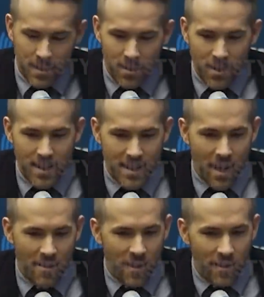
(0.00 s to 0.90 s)
you know,
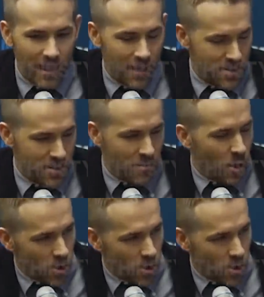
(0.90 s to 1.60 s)
I felt like I was sort of